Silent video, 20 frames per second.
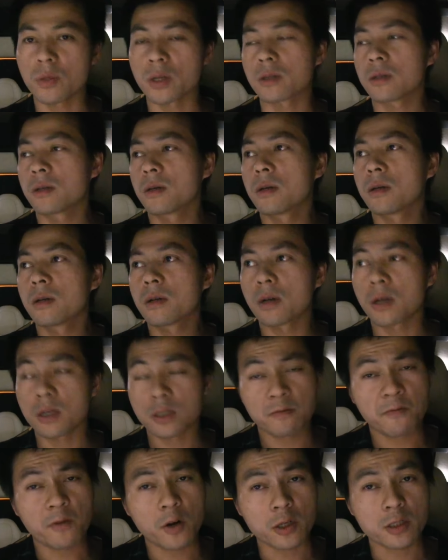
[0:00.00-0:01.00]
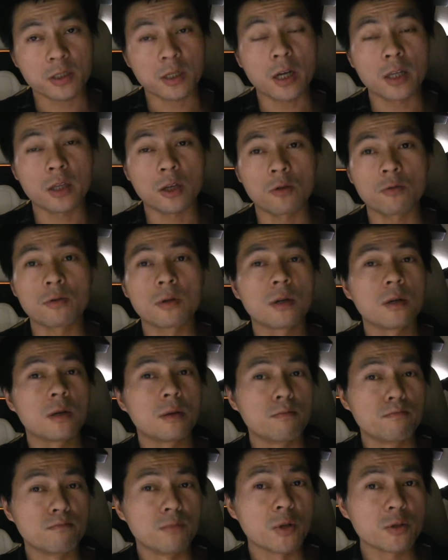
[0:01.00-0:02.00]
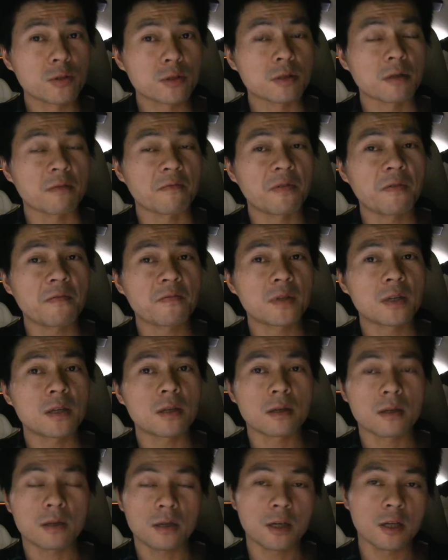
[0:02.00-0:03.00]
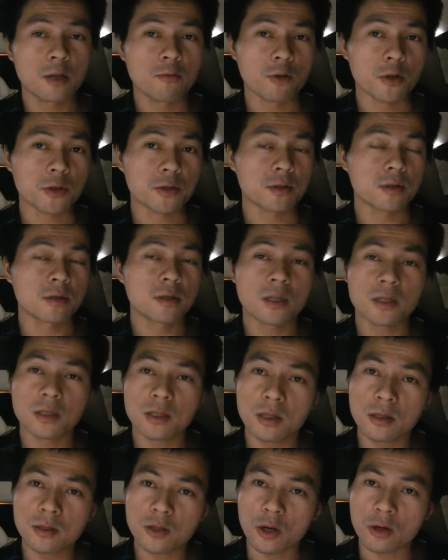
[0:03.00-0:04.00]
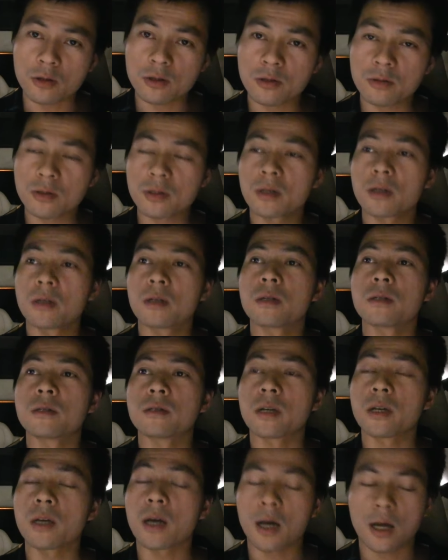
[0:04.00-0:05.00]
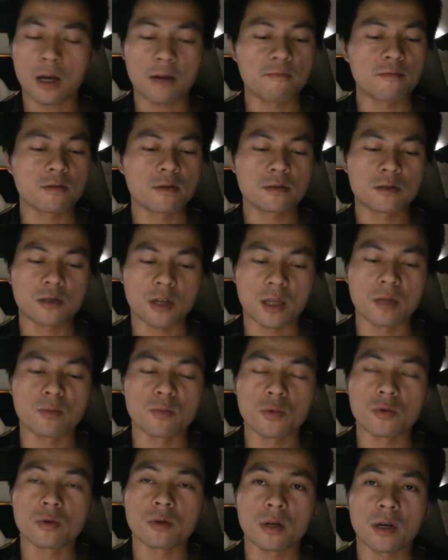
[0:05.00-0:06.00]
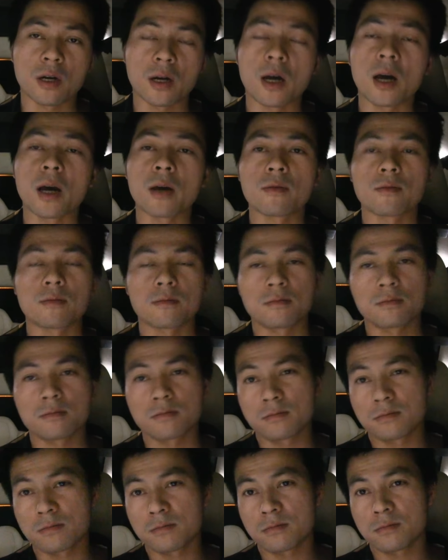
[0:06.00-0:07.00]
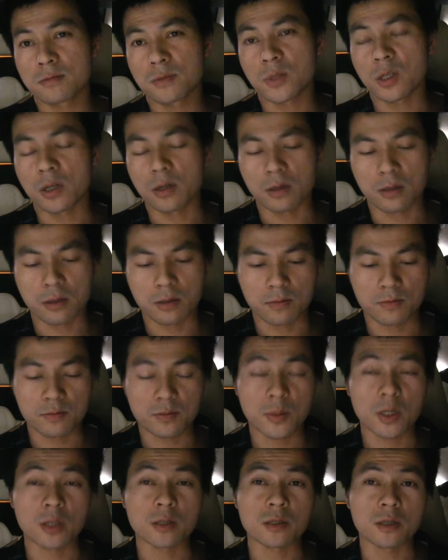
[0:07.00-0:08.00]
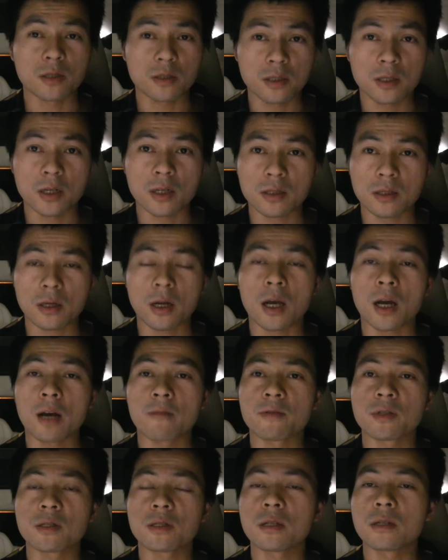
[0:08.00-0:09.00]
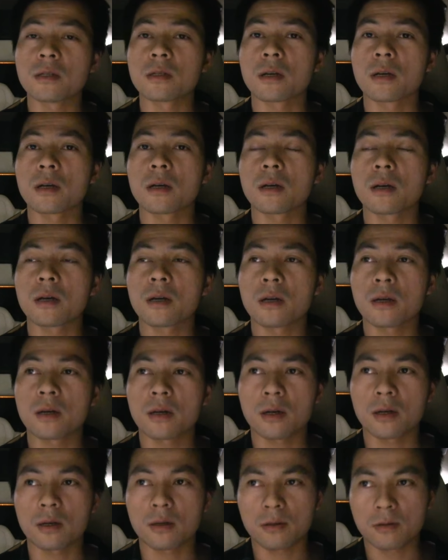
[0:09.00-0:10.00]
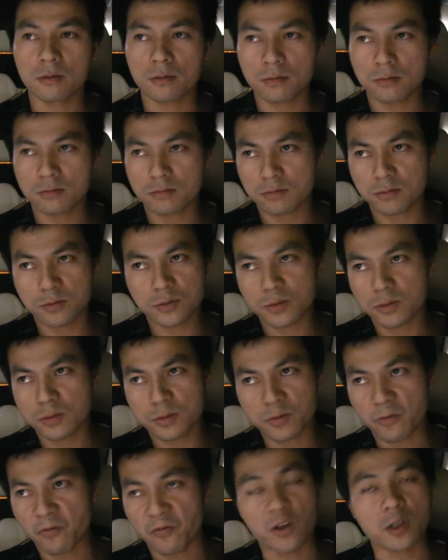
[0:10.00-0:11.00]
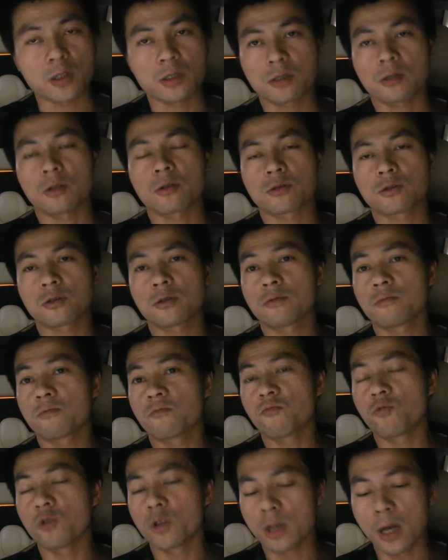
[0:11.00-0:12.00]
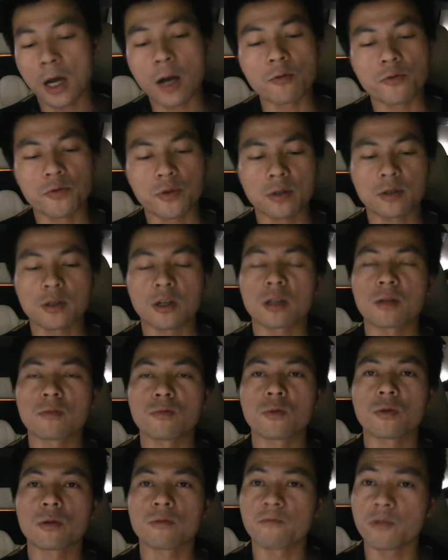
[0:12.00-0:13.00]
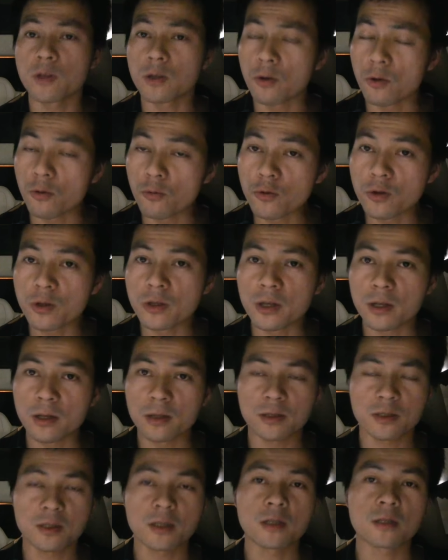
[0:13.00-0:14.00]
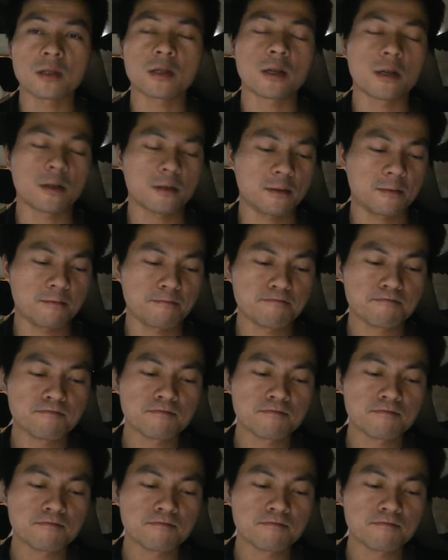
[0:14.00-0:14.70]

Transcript: But as far as I know, most of the fifty kilowatt D C chargers, they have CHAdeMO and um, a C C S. I haven't seen a fast charger without the CHAdeMO and with only the C C S.